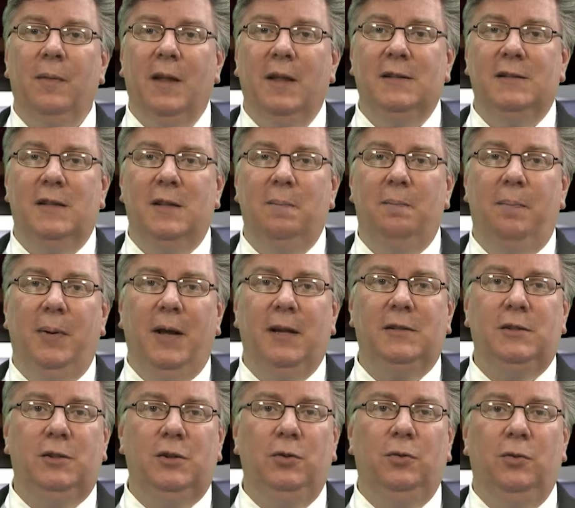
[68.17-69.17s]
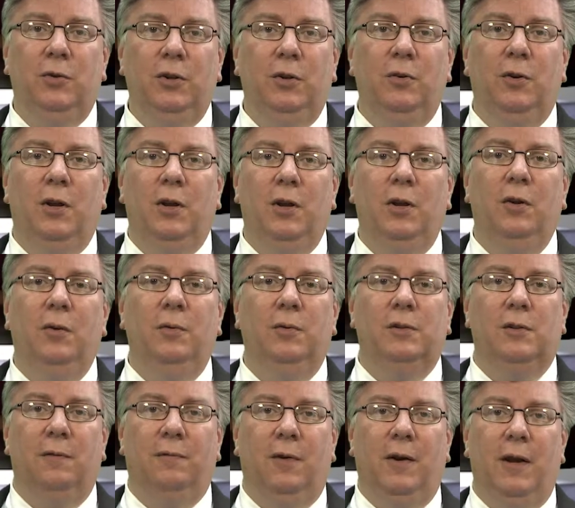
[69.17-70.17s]
is the best tool you can
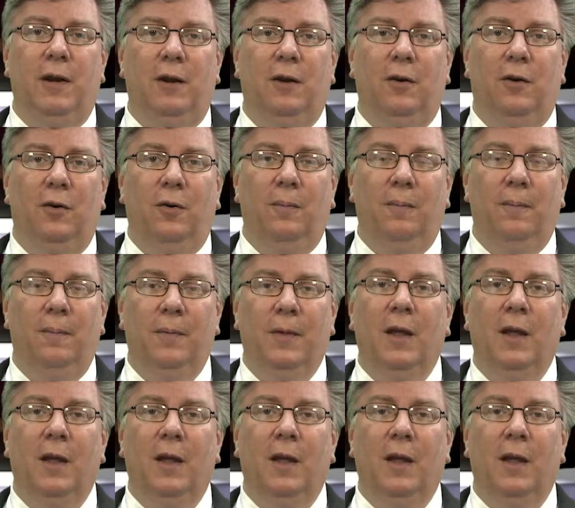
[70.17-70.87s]
use to find a home.